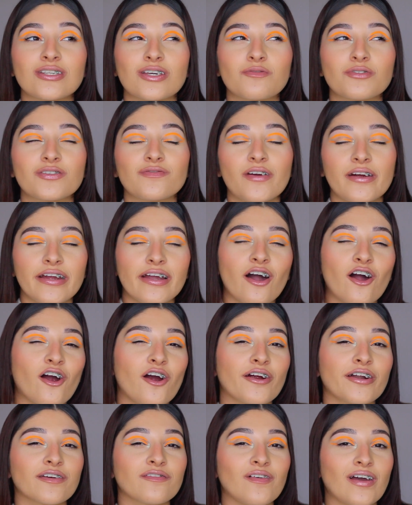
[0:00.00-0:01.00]
it was very
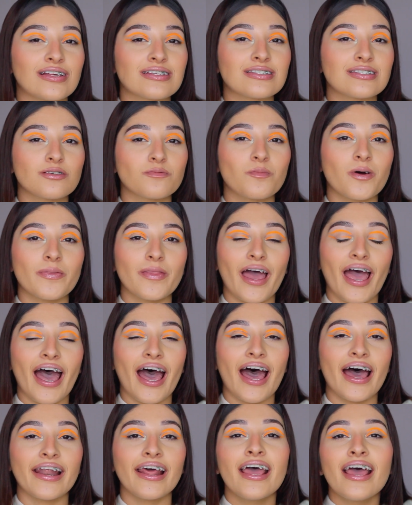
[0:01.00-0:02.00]
hard to find someone that
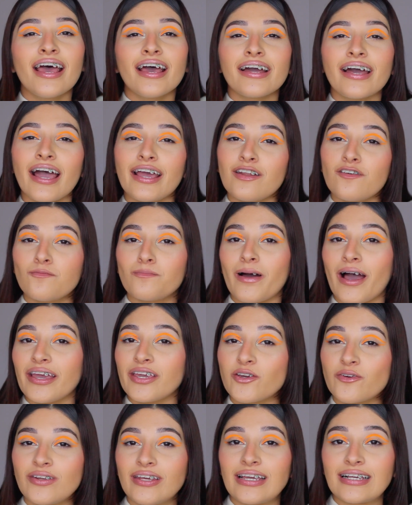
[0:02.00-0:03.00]
had kind of my
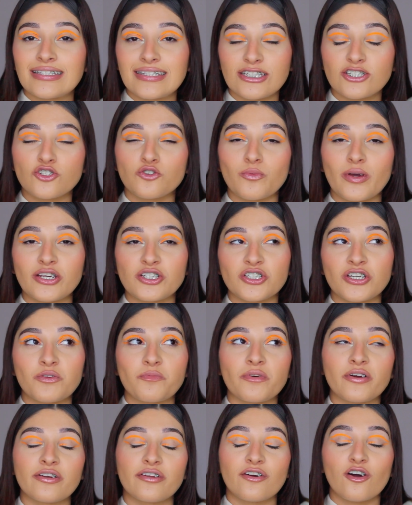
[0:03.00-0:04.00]
unique situation
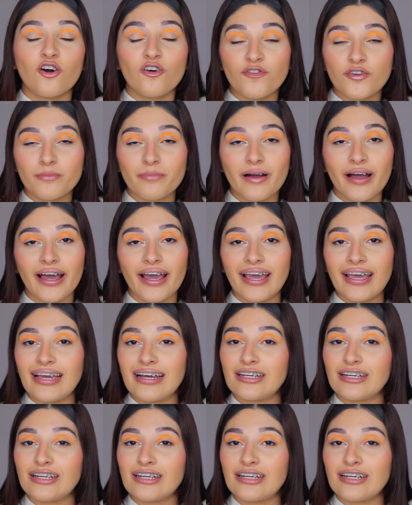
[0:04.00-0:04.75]
where an overbite,